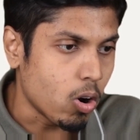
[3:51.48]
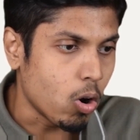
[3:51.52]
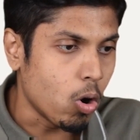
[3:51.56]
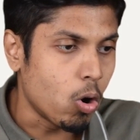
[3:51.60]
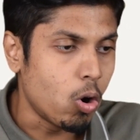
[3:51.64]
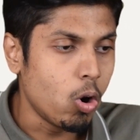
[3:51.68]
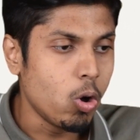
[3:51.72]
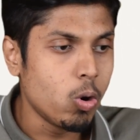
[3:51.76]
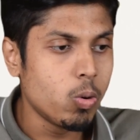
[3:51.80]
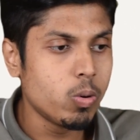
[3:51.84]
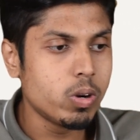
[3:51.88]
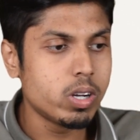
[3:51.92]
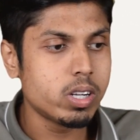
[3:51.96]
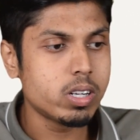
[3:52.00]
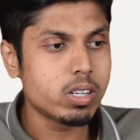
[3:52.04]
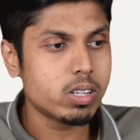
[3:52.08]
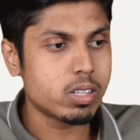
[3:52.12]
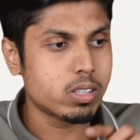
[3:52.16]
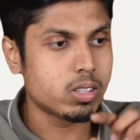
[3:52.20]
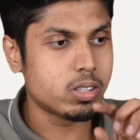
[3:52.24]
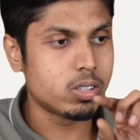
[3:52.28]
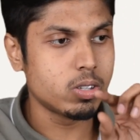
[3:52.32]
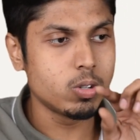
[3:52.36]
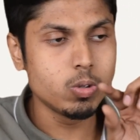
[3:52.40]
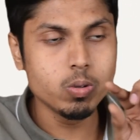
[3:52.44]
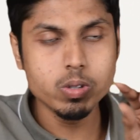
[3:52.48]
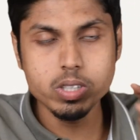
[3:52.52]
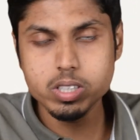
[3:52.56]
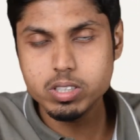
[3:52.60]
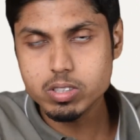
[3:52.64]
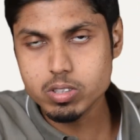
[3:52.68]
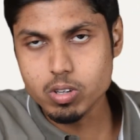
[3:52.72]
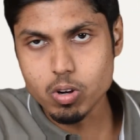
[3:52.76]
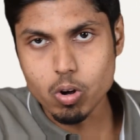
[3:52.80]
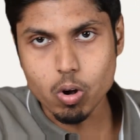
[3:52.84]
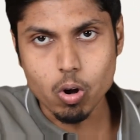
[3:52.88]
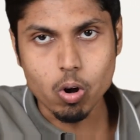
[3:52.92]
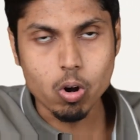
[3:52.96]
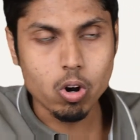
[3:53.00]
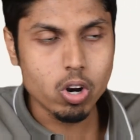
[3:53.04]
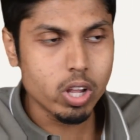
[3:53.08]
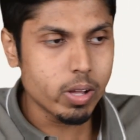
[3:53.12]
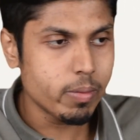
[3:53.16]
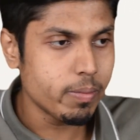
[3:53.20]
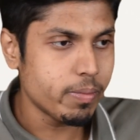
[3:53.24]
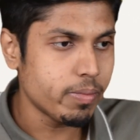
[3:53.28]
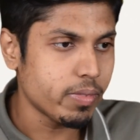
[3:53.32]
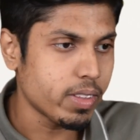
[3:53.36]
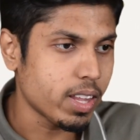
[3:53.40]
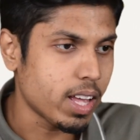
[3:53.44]
all over through its
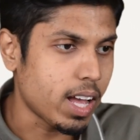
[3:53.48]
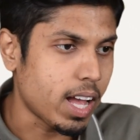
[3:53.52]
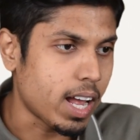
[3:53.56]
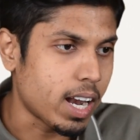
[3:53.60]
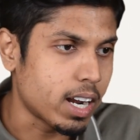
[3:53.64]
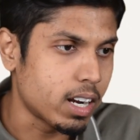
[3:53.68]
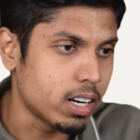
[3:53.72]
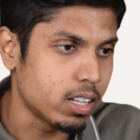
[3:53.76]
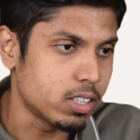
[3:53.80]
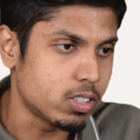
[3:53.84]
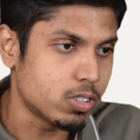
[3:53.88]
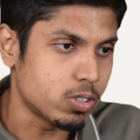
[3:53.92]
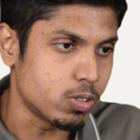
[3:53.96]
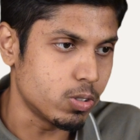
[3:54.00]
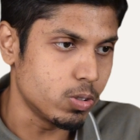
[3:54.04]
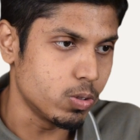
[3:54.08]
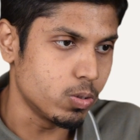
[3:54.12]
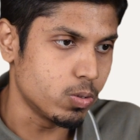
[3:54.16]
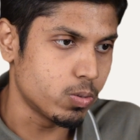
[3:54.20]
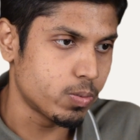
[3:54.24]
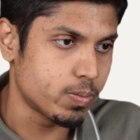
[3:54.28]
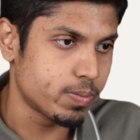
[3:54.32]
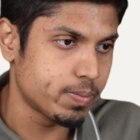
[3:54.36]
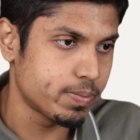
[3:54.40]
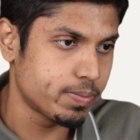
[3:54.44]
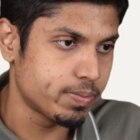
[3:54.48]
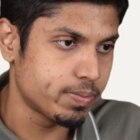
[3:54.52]
column and its row